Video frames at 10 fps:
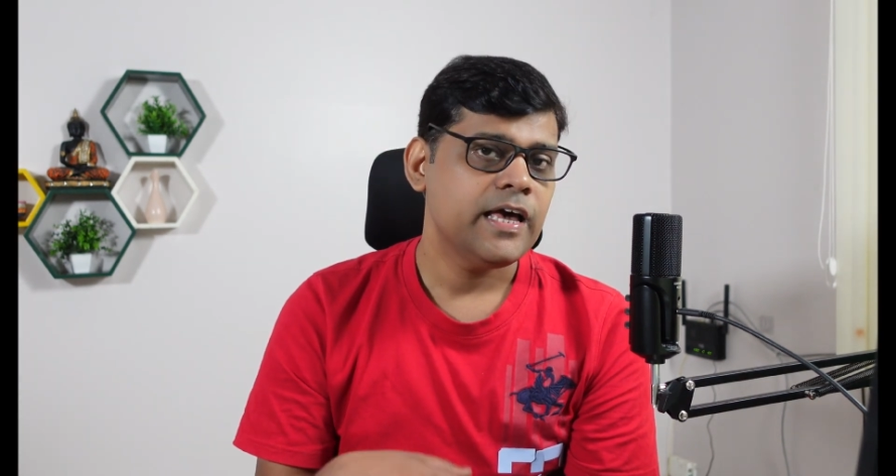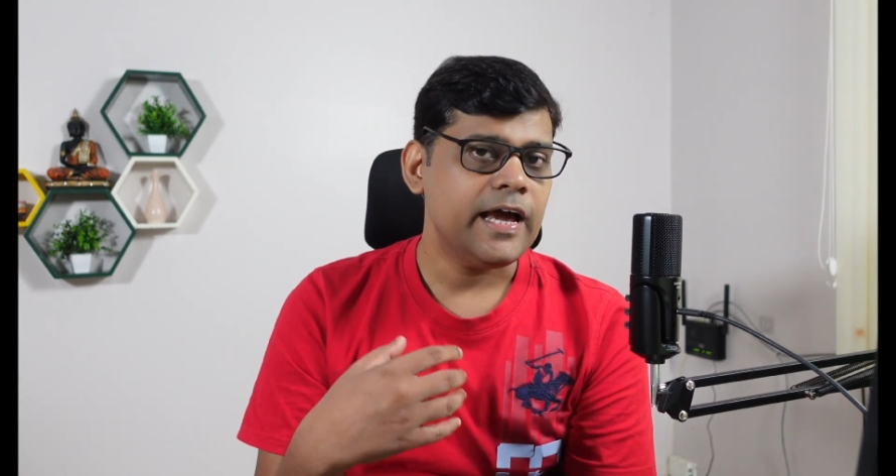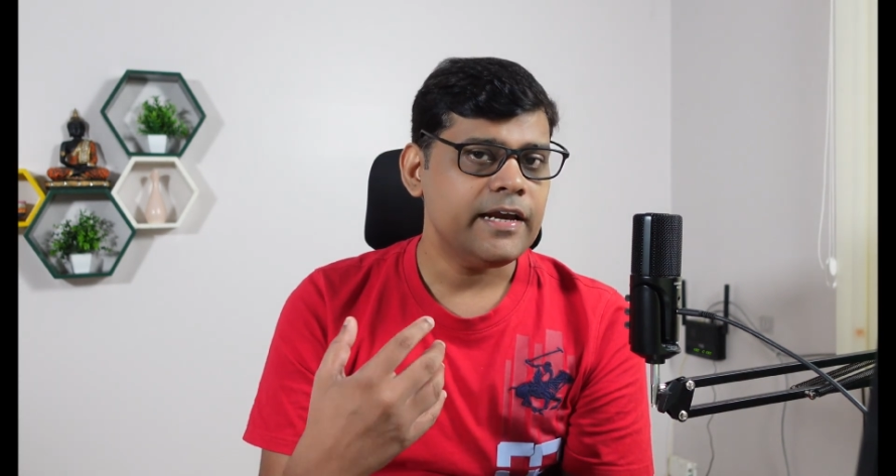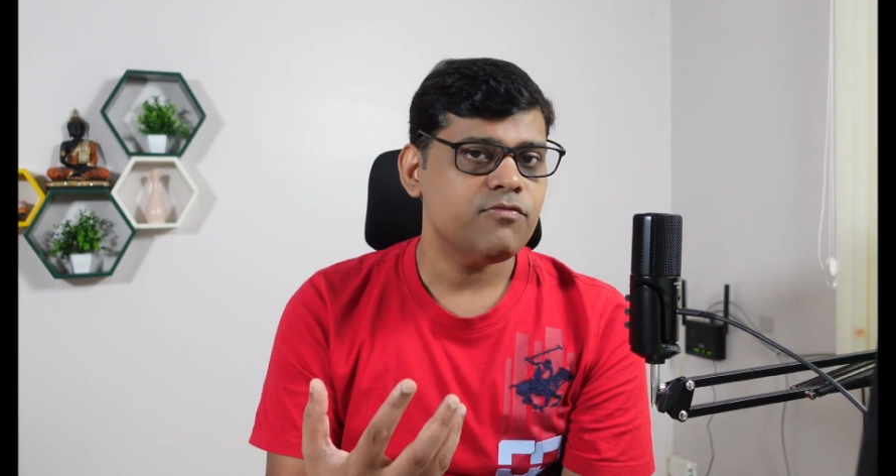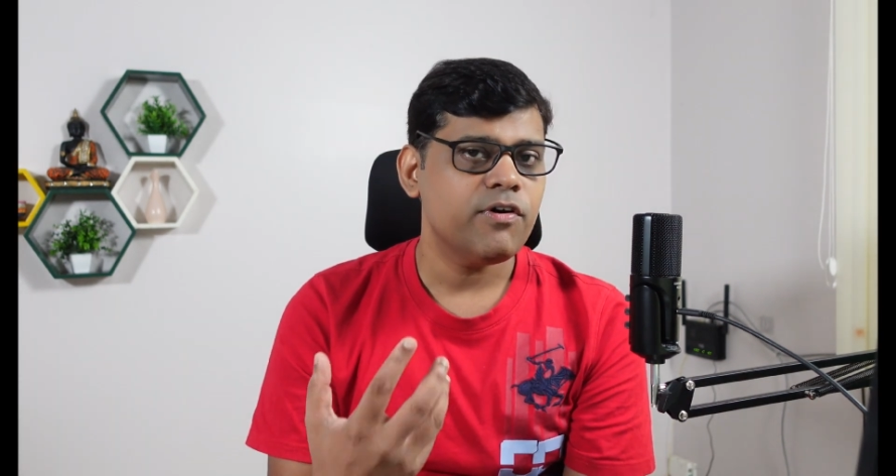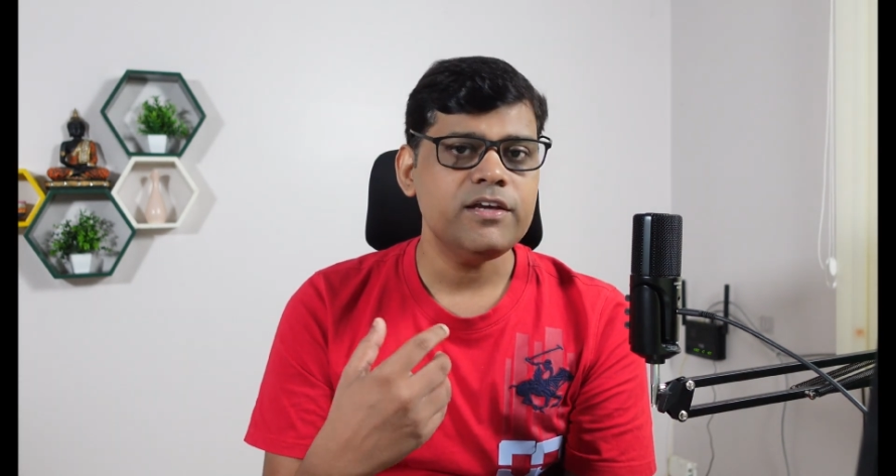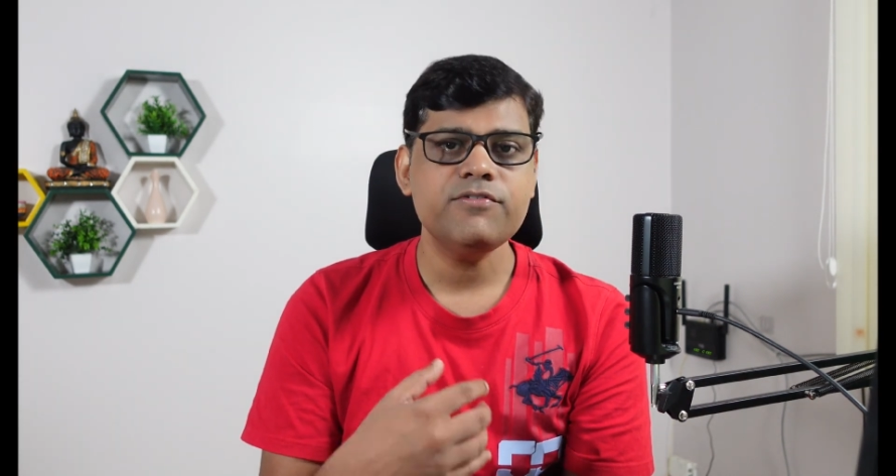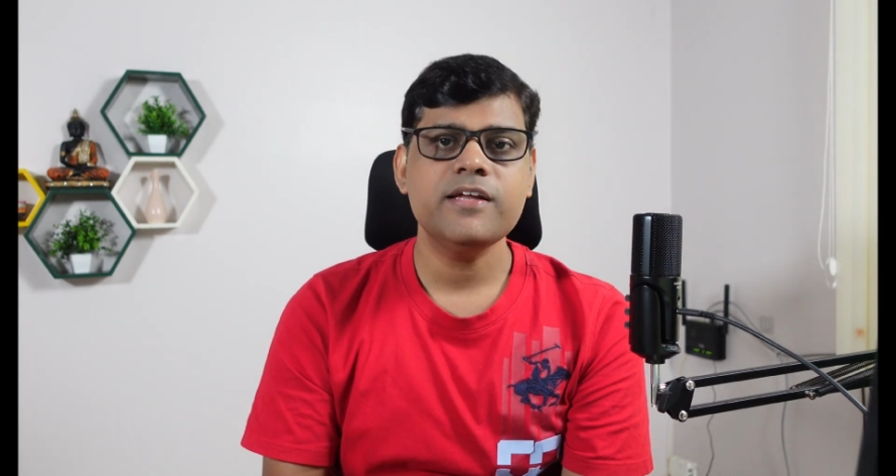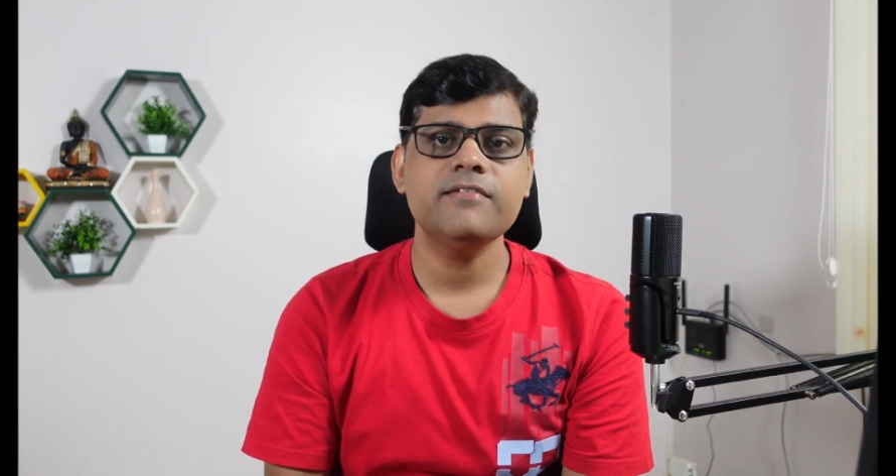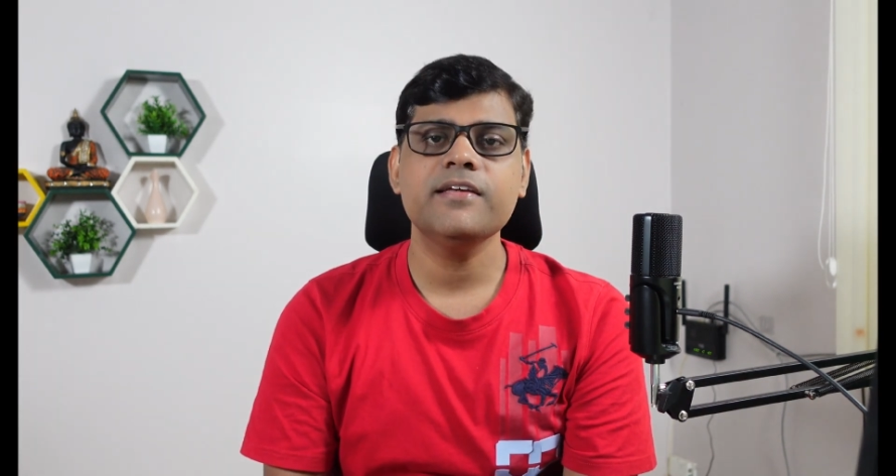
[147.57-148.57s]
And why
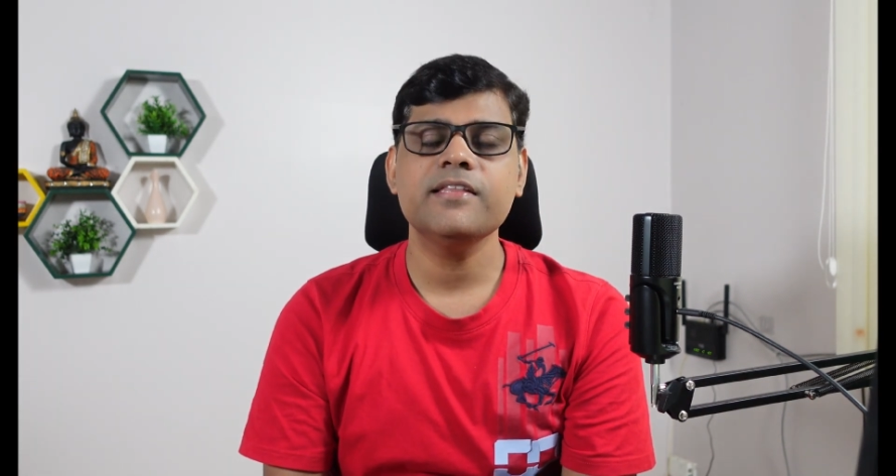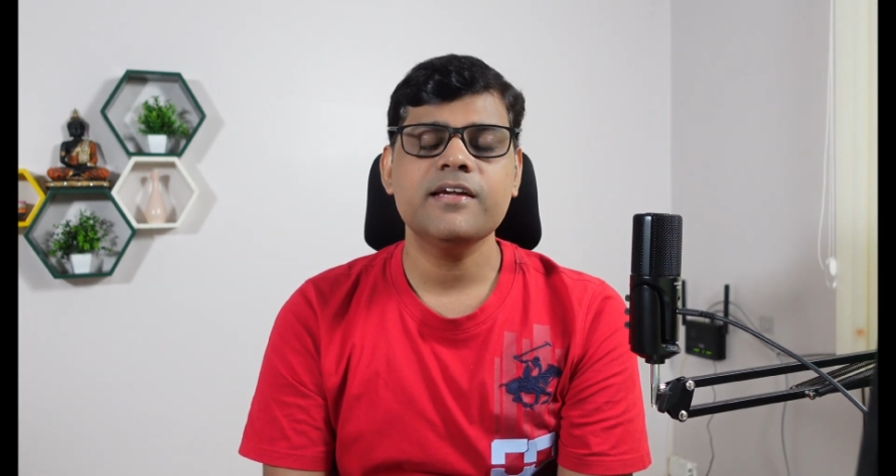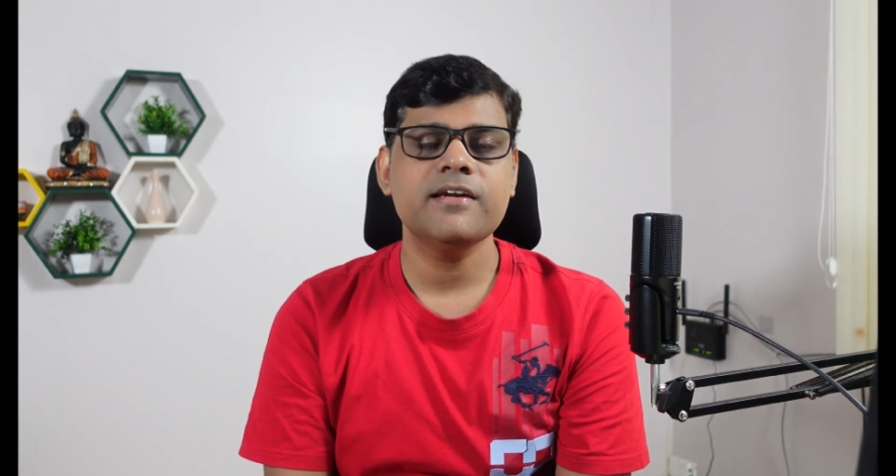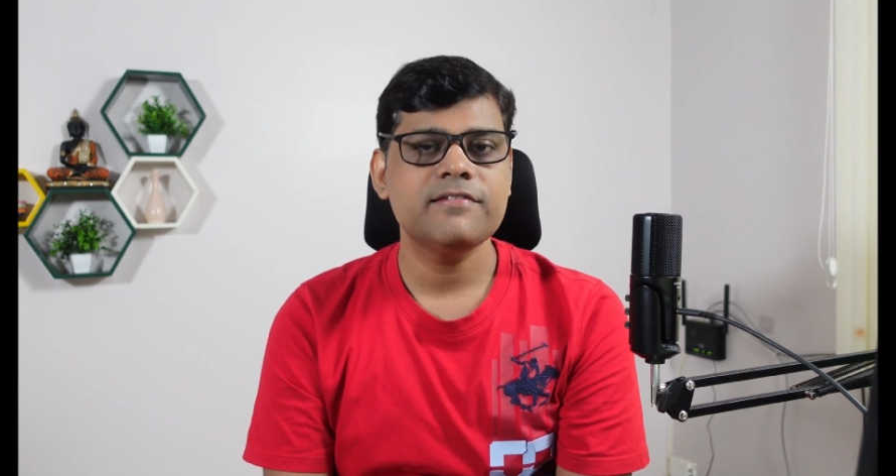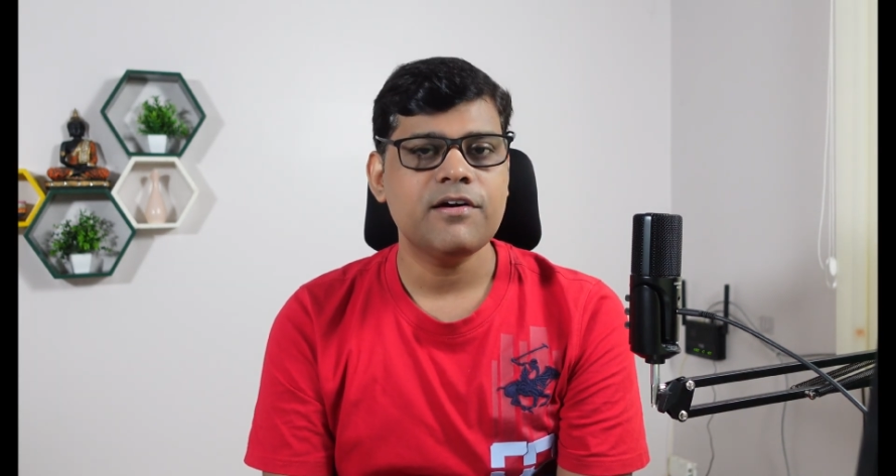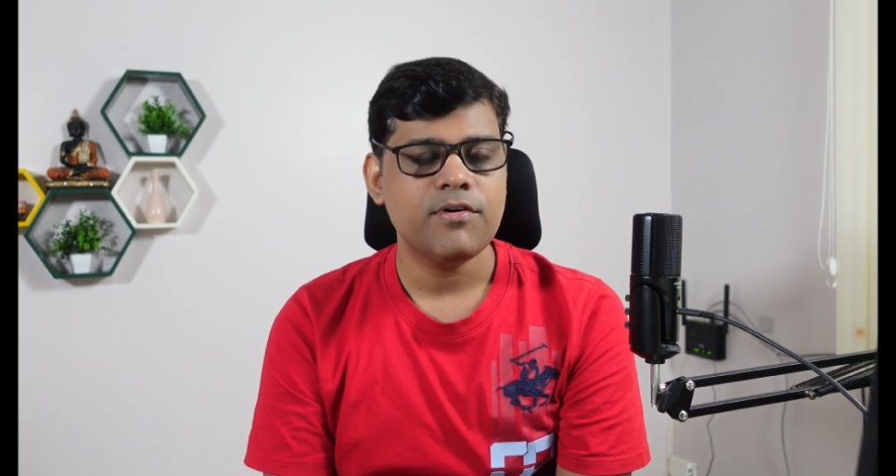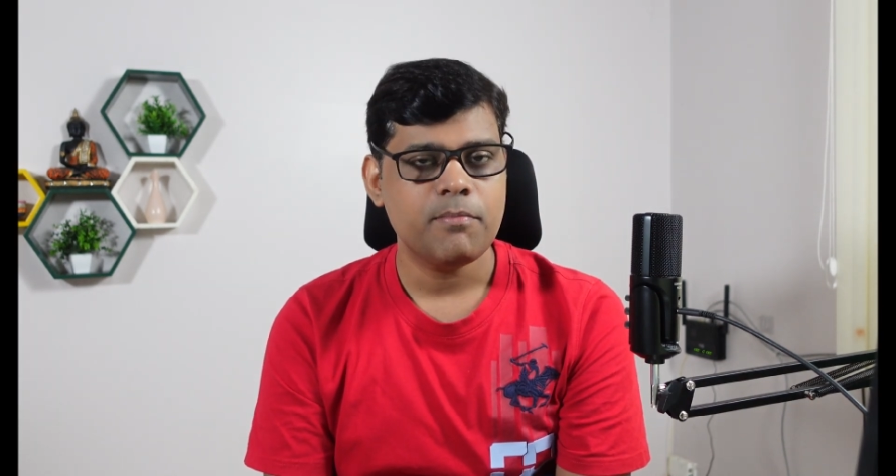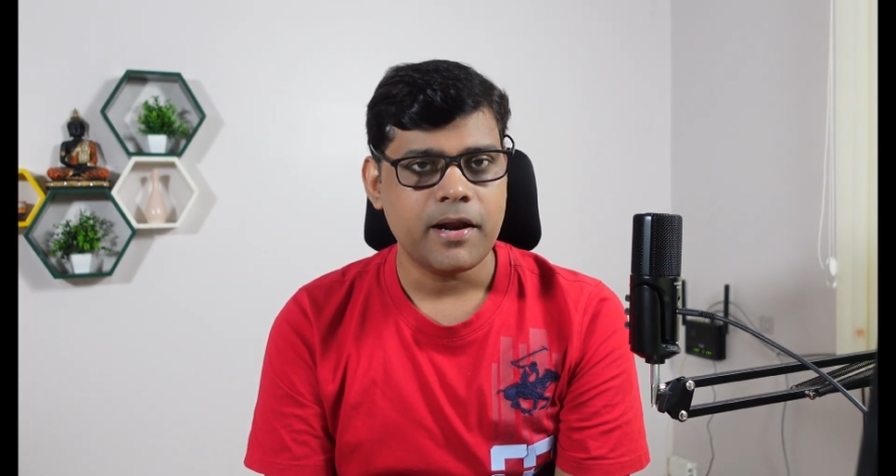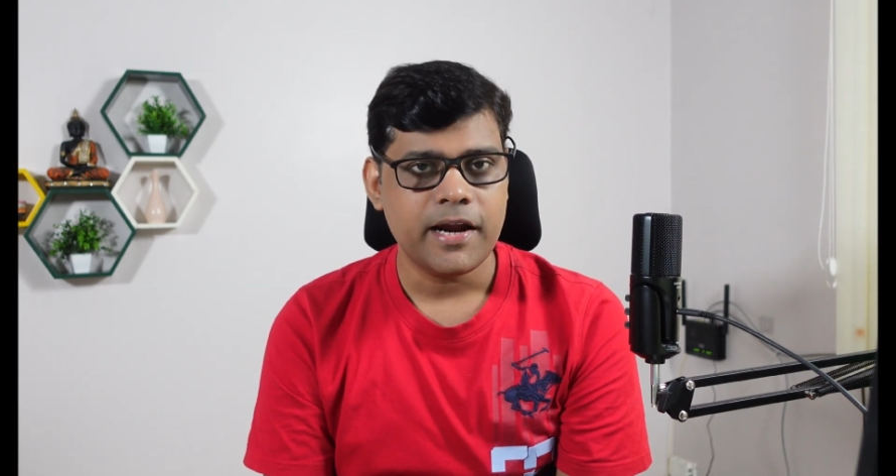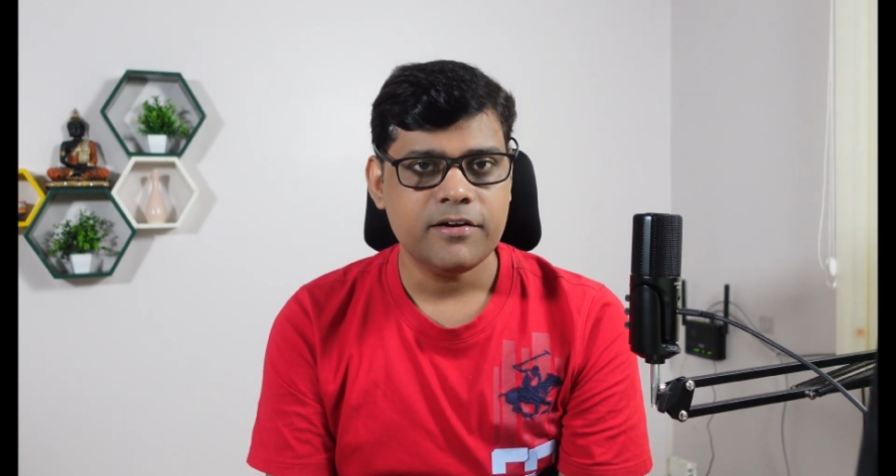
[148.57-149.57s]
we are saying that it is our
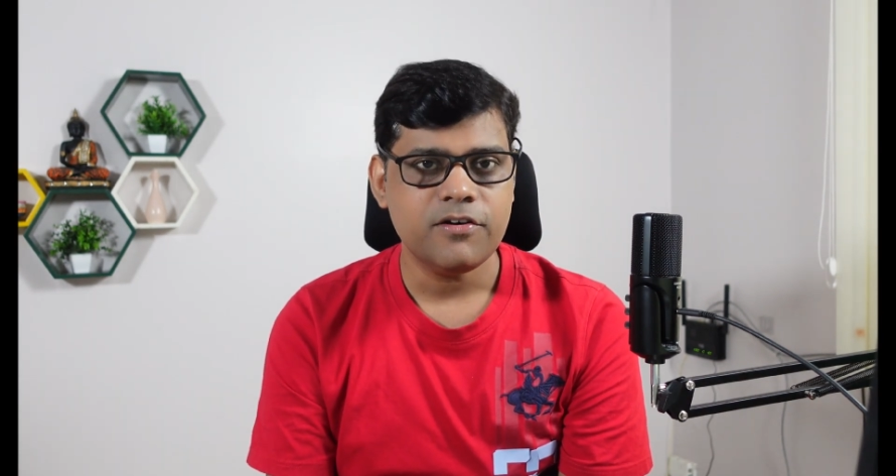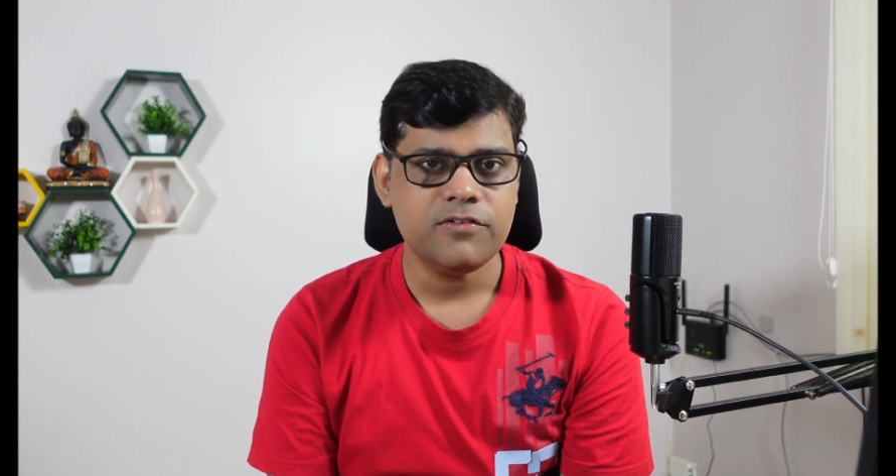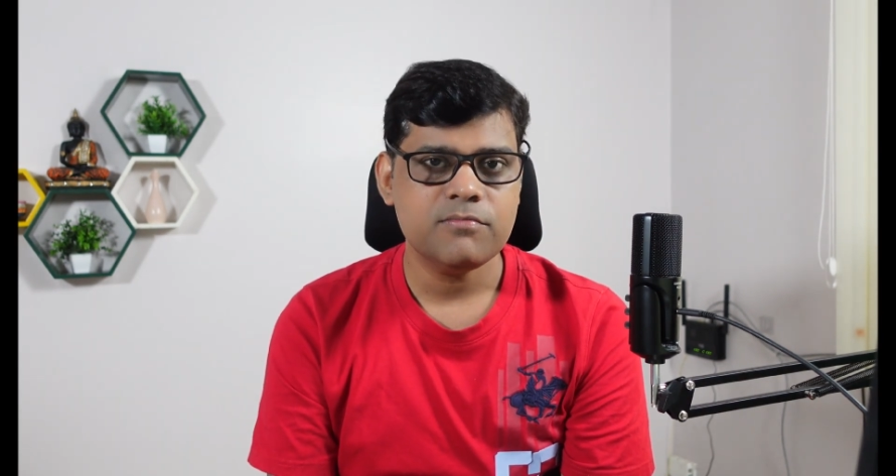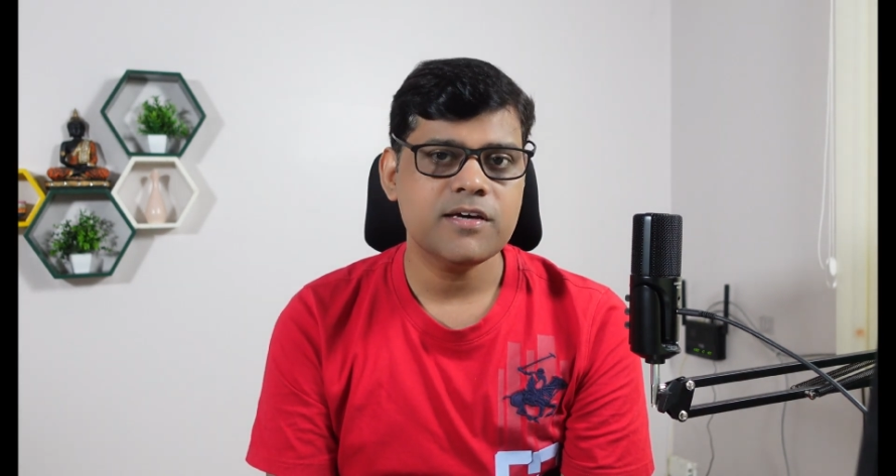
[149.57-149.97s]
planned cost?